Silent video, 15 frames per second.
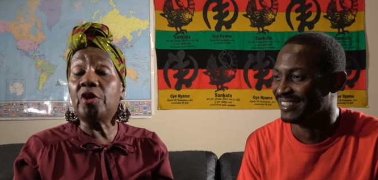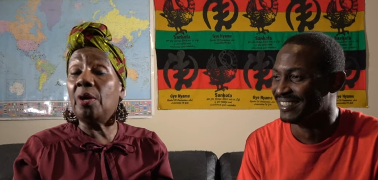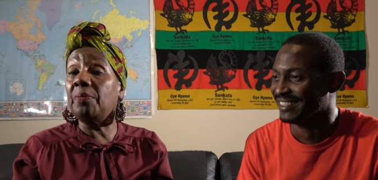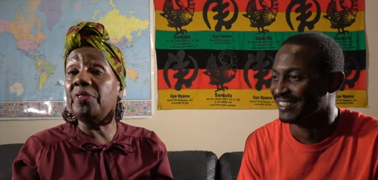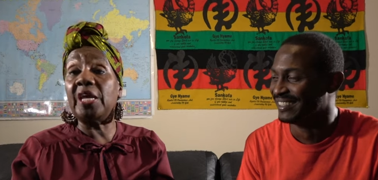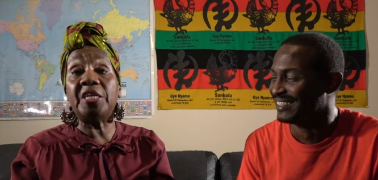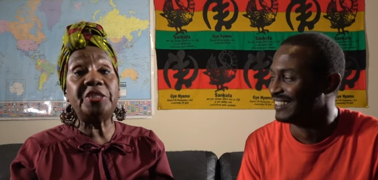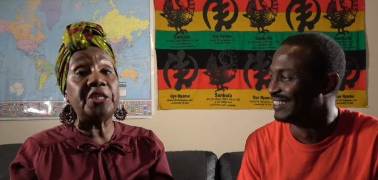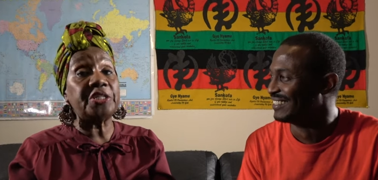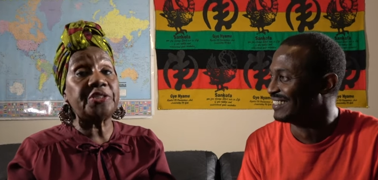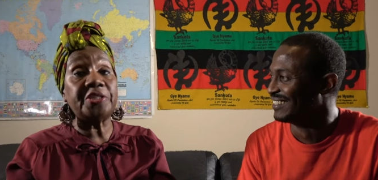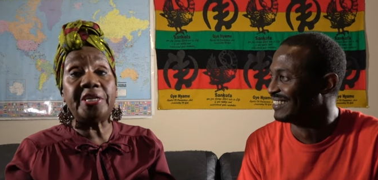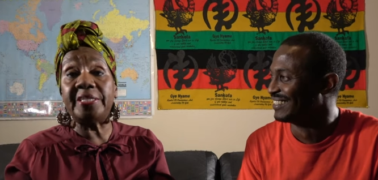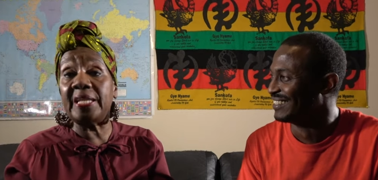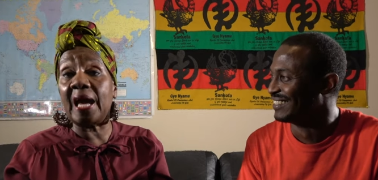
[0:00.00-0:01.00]
Speaker 1: um, they
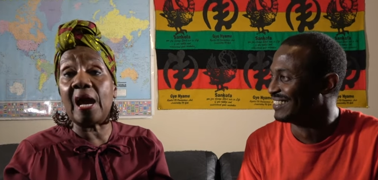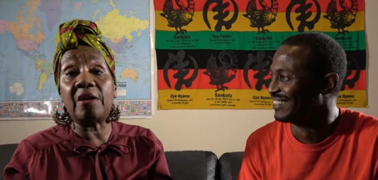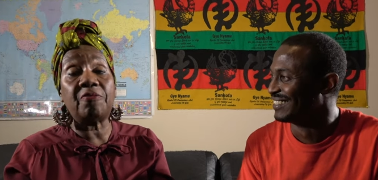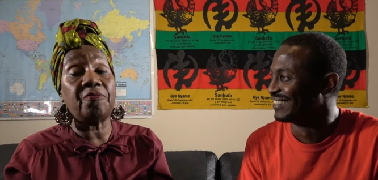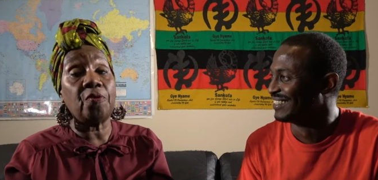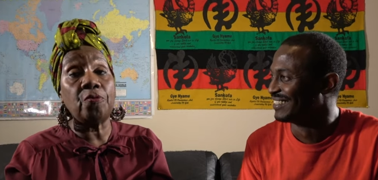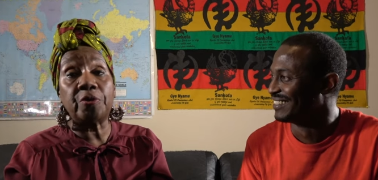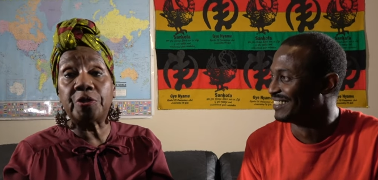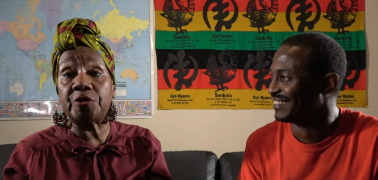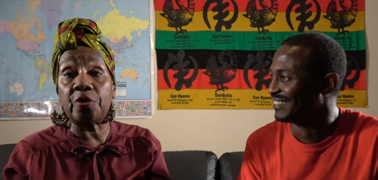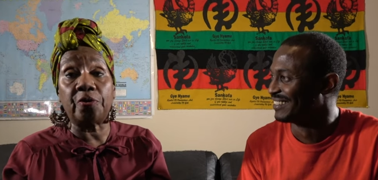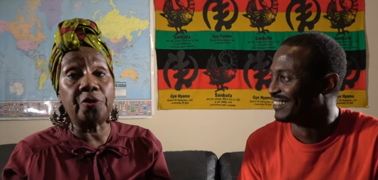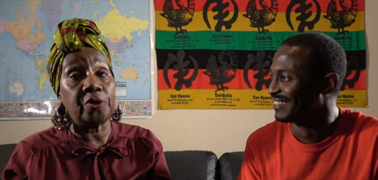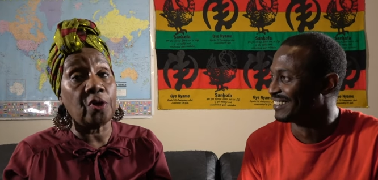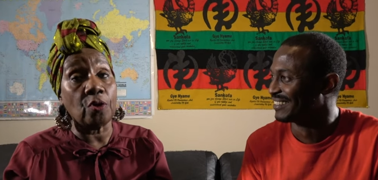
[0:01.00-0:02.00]
just did not focus
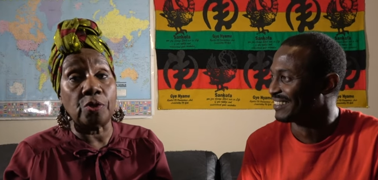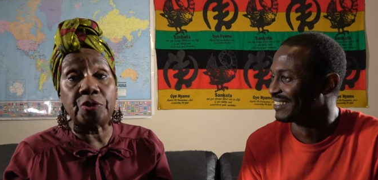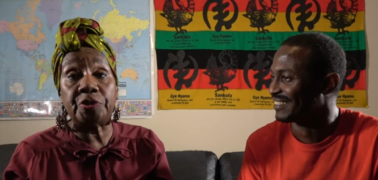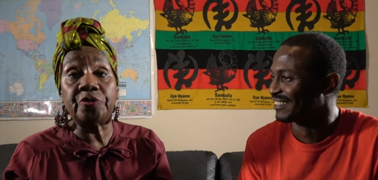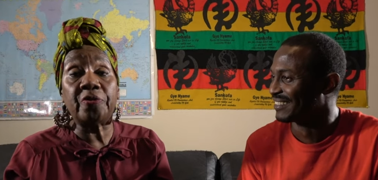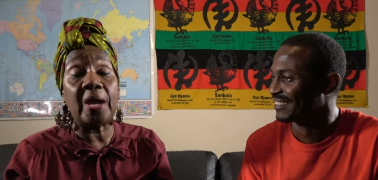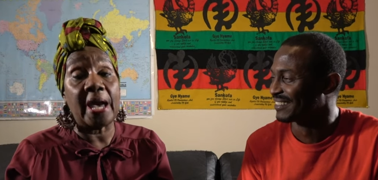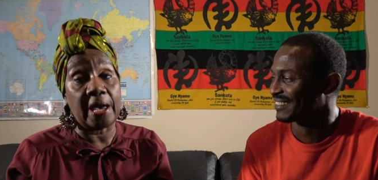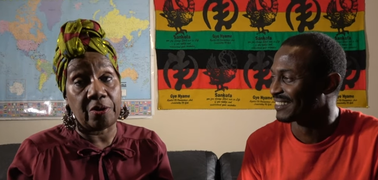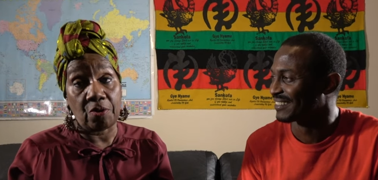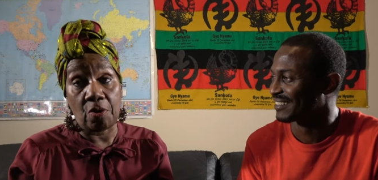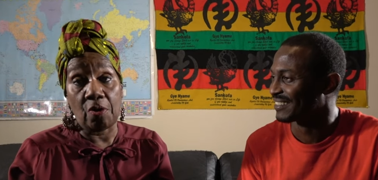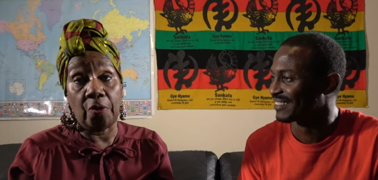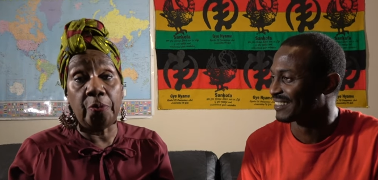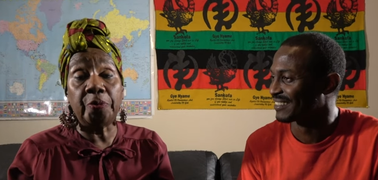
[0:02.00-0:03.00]
on the culture at all.